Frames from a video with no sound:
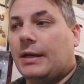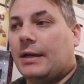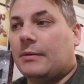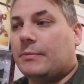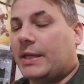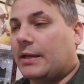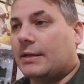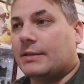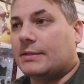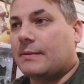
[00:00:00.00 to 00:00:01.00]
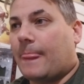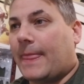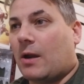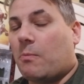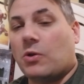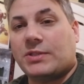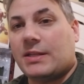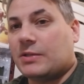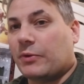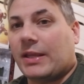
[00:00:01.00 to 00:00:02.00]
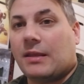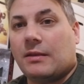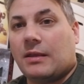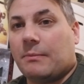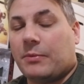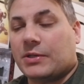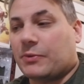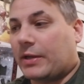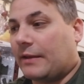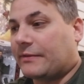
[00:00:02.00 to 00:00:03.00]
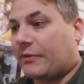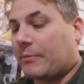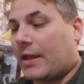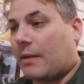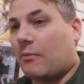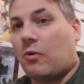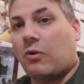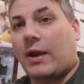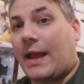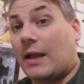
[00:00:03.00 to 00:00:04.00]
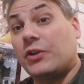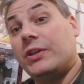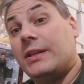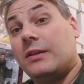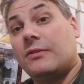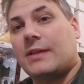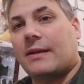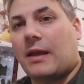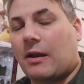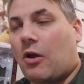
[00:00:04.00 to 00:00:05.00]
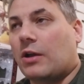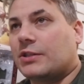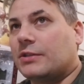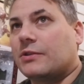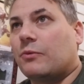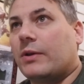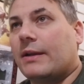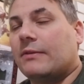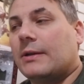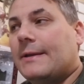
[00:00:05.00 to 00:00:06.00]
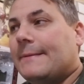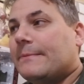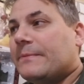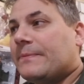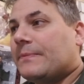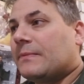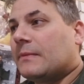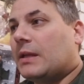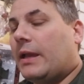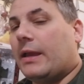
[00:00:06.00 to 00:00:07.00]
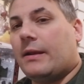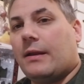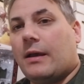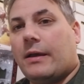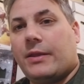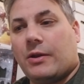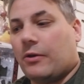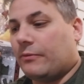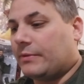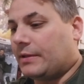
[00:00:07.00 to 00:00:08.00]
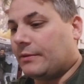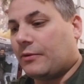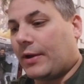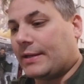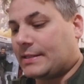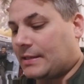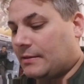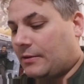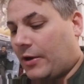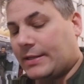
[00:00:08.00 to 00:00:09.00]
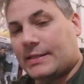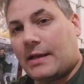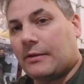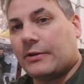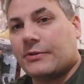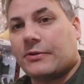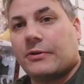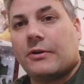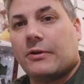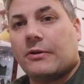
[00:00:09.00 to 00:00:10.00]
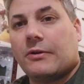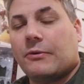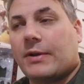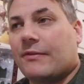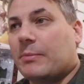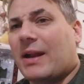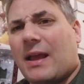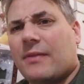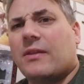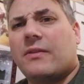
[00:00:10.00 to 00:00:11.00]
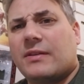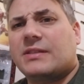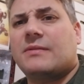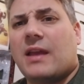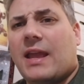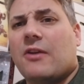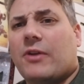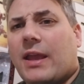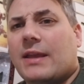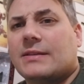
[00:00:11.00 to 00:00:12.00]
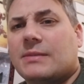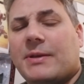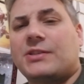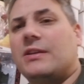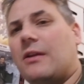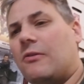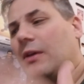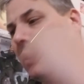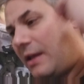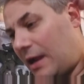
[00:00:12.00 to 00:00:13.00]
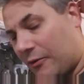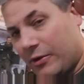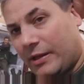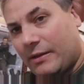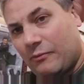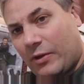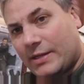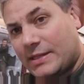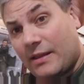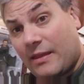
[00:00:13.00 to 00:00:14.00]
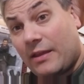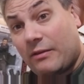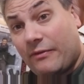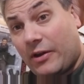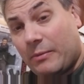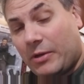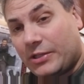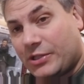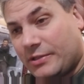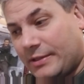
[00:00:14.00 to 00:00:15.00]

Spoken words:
Because most of these books were gifts from them, or I got good deals on auctions or whatever, and great sellers or whatever. But the AOKs especially, I really want to say thank you very much.